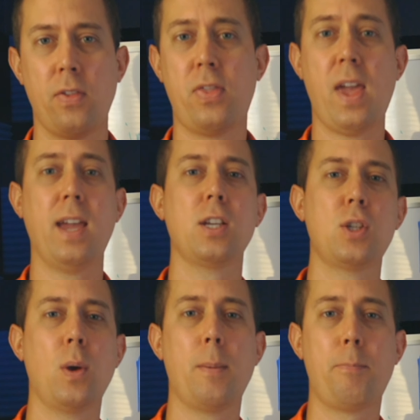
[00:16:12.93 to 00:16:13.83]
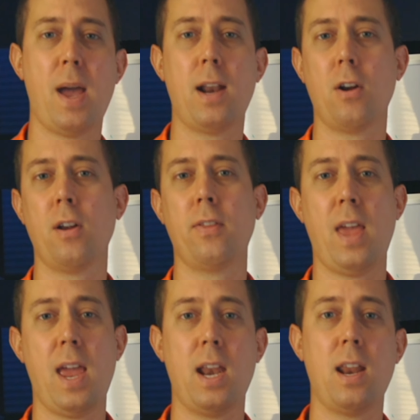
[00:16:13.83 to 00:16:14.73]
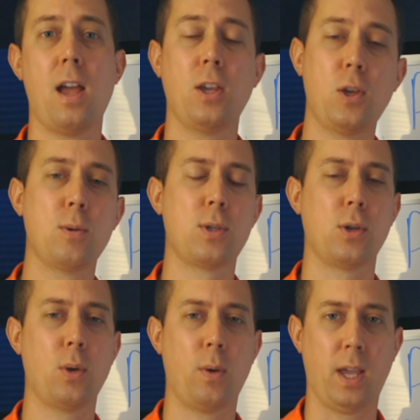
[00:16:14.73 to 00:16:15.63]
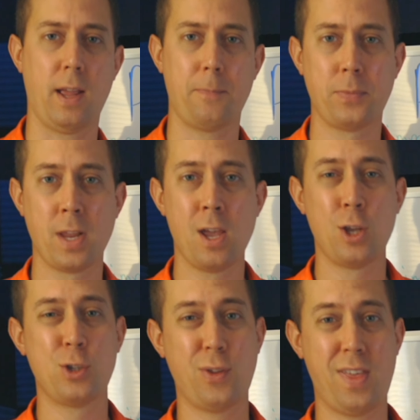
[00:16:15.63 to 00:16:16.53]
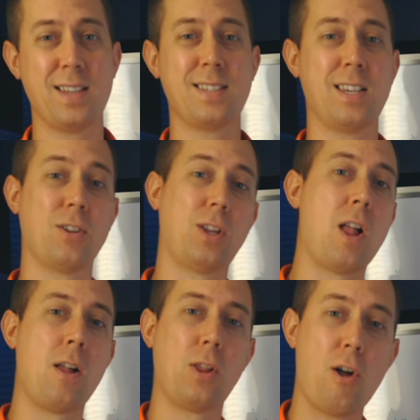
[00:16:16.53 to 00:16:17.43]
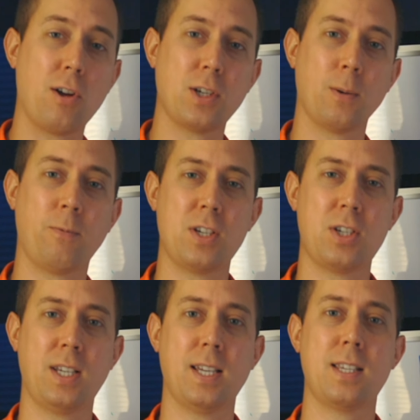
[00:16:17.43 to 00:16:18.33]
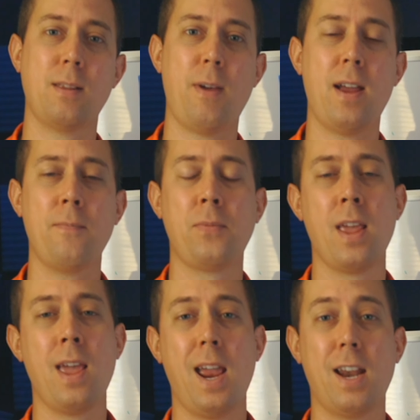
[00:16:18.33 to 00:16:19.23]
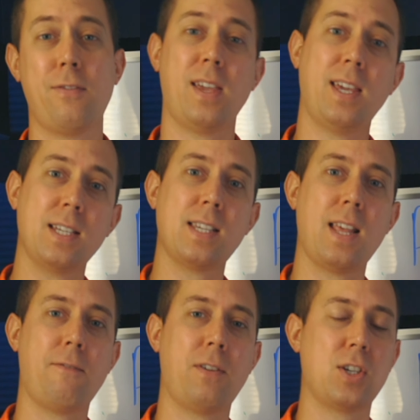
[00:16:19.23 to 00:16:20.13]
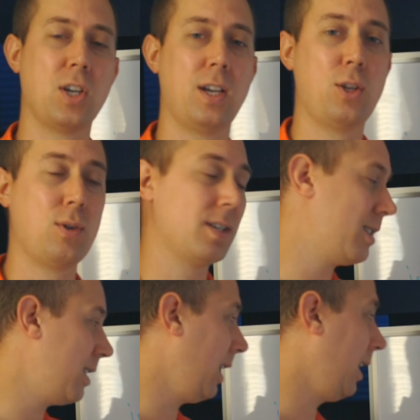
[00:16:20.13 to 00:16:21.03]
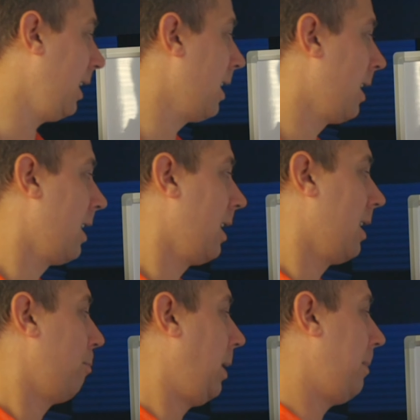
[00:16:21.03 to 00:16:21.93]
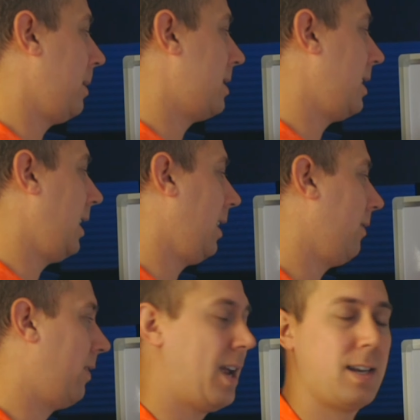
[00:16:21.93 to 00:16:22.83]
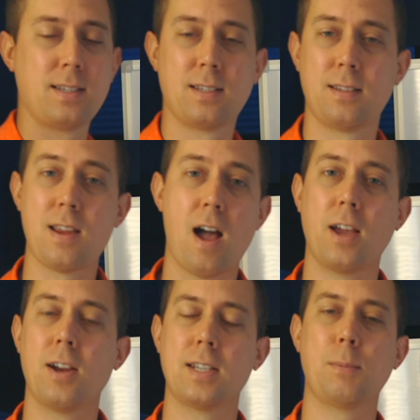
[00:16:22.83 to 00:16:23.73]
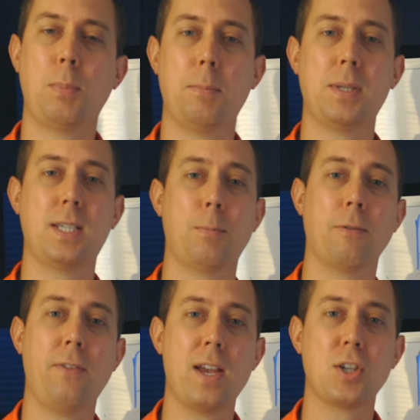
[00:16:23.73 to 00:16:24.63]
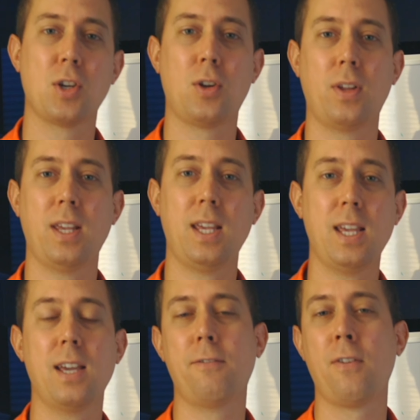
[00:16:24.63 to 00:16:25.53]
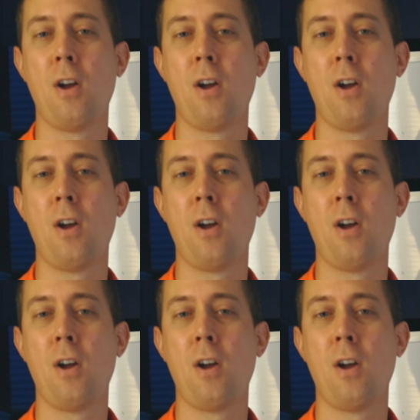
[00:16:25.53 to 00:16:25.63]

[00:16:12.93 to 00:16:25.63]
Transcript: They can do it better than a user doing it. So that's their long-term vision to get to that. And if they get to that vision, you can see PPC, that is not good as a PPC professional if